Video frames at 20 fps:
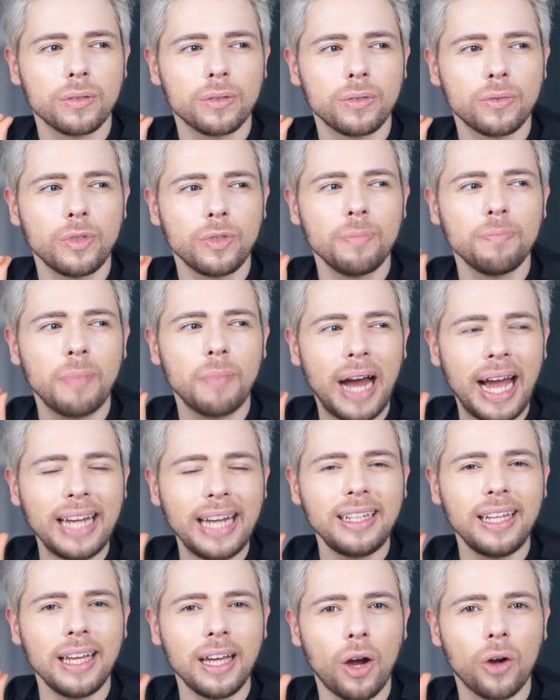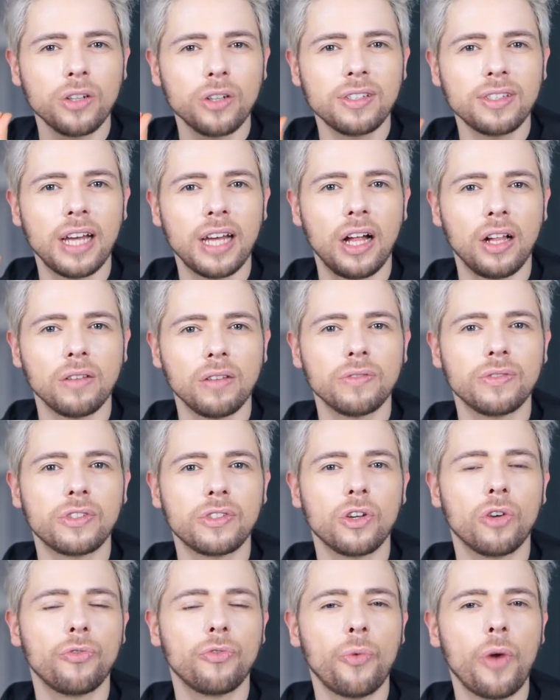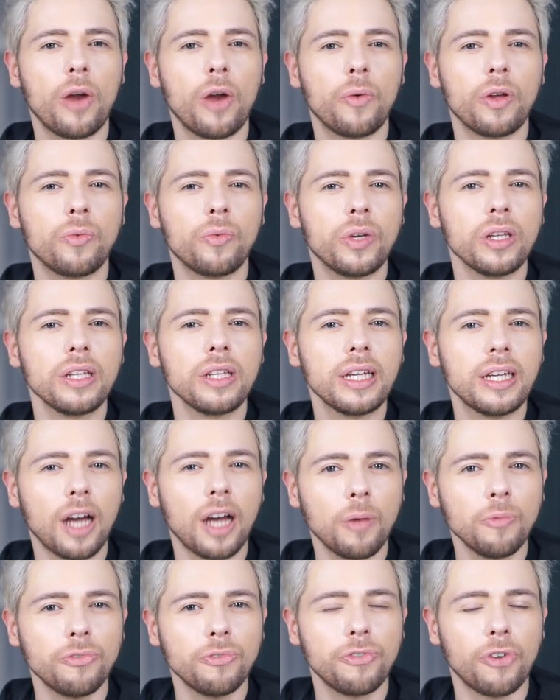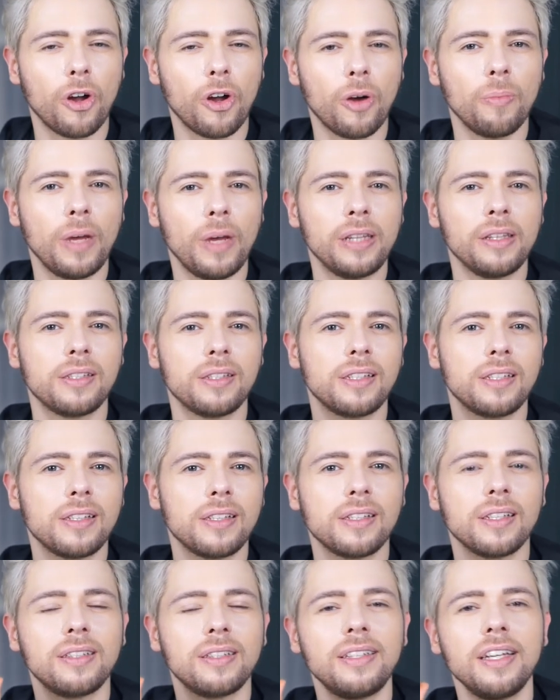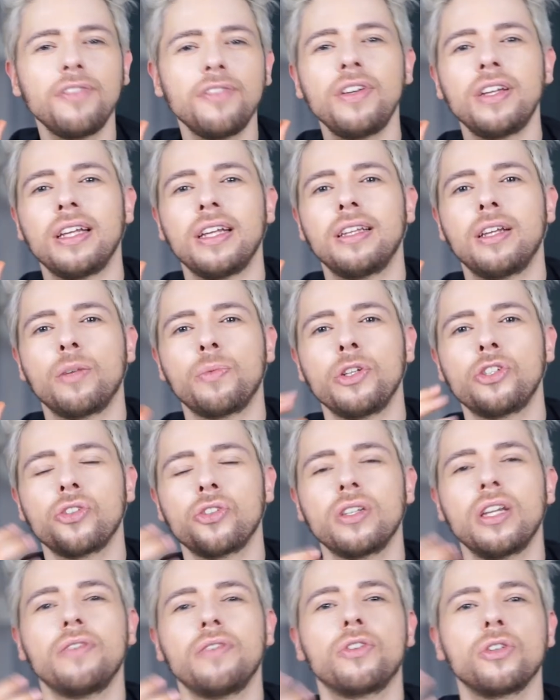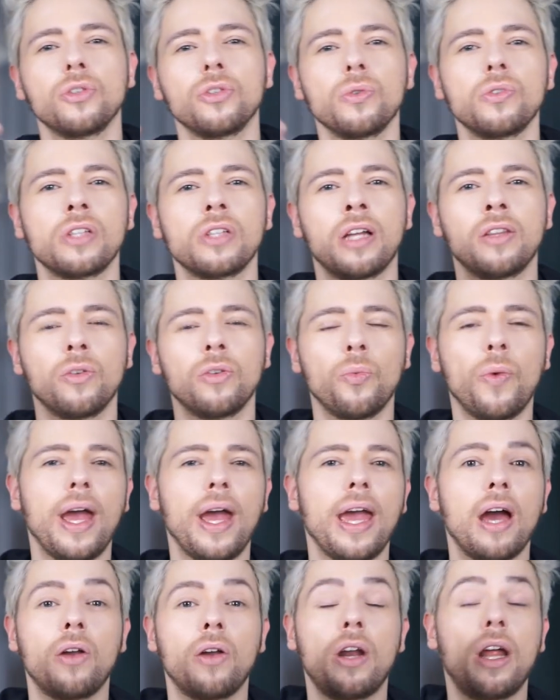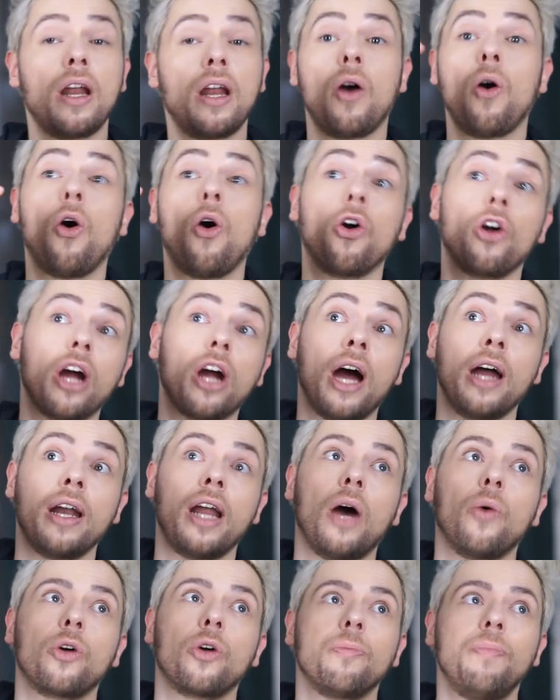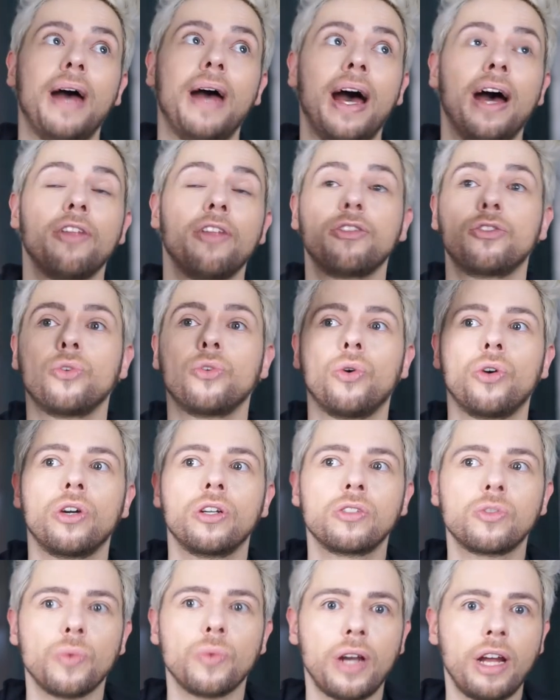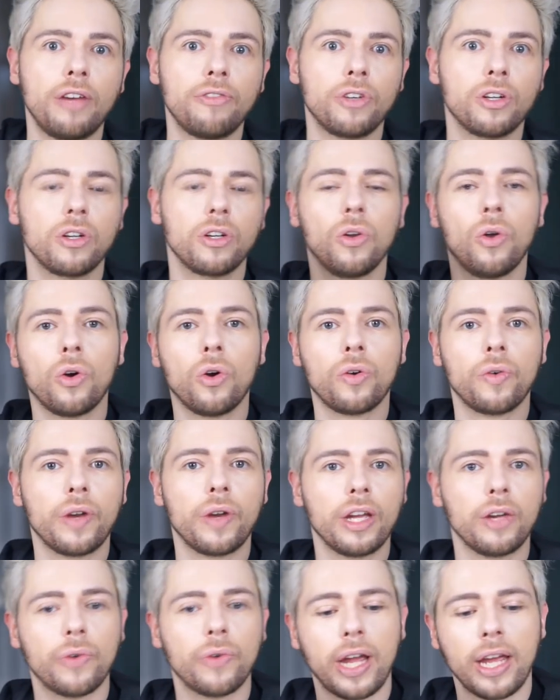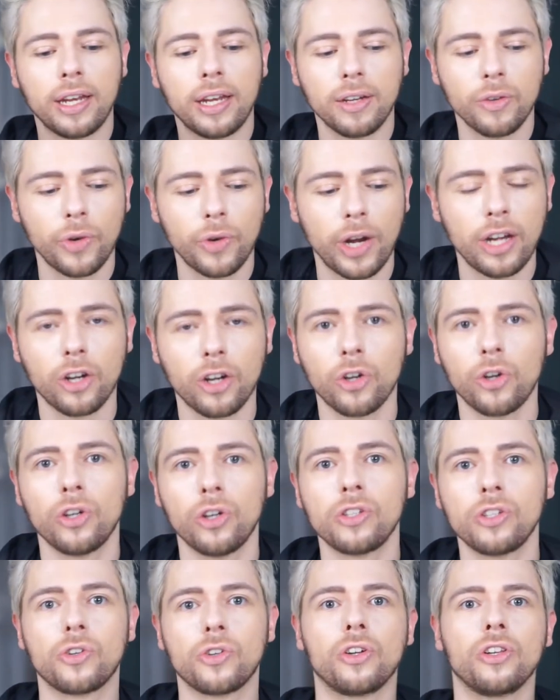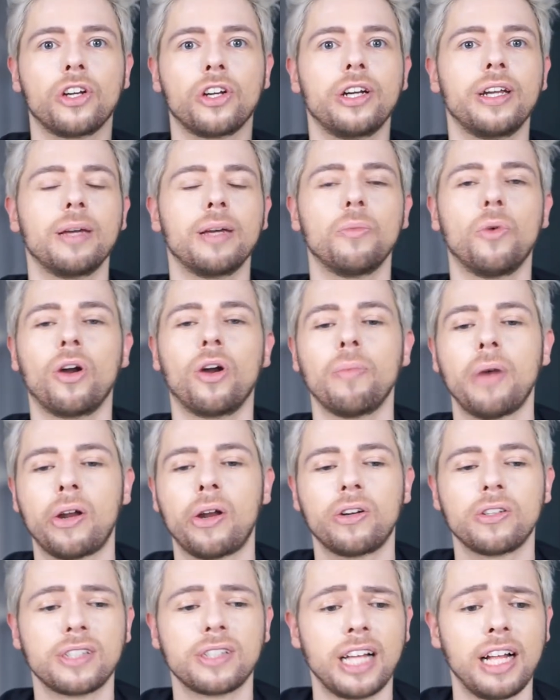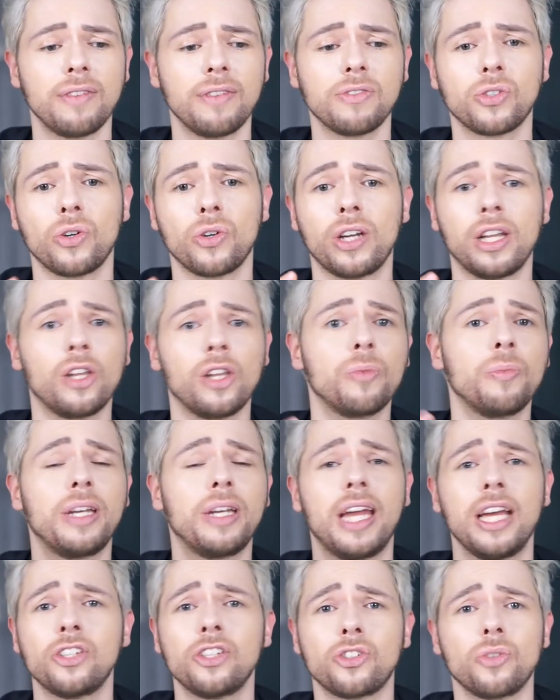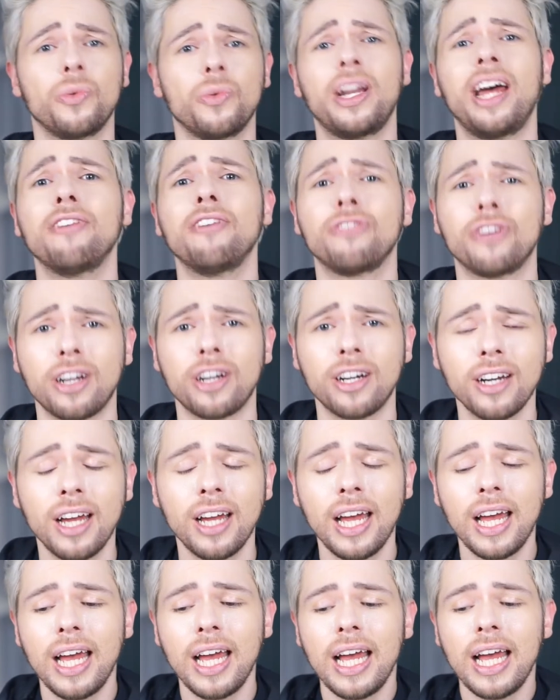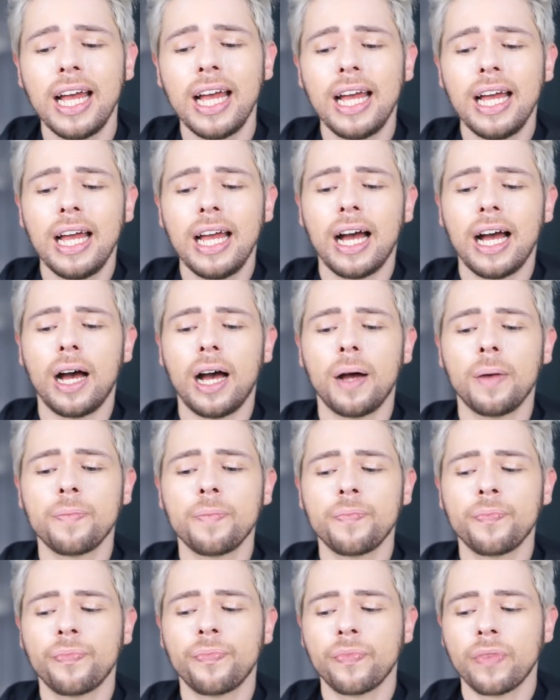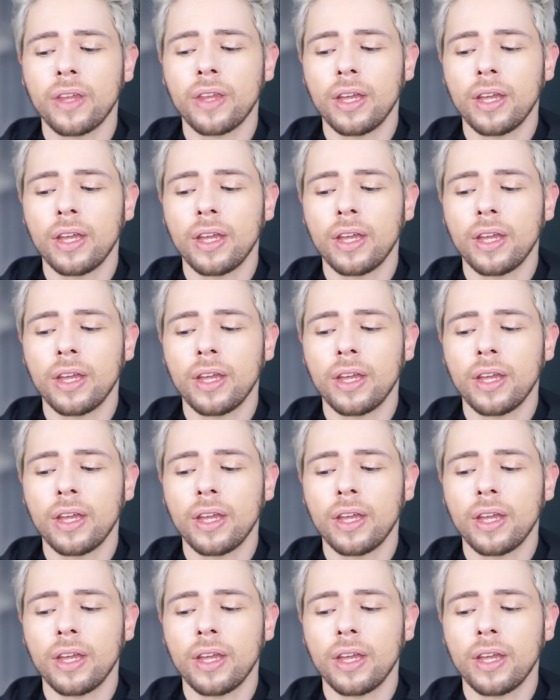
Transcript: reminding ourselves of where we really come from and the sensitivity that we should never lose on the way on, or on our path towards whatever glory, great, greater goods, or learning more about ourselves or illumination, whatever. Um,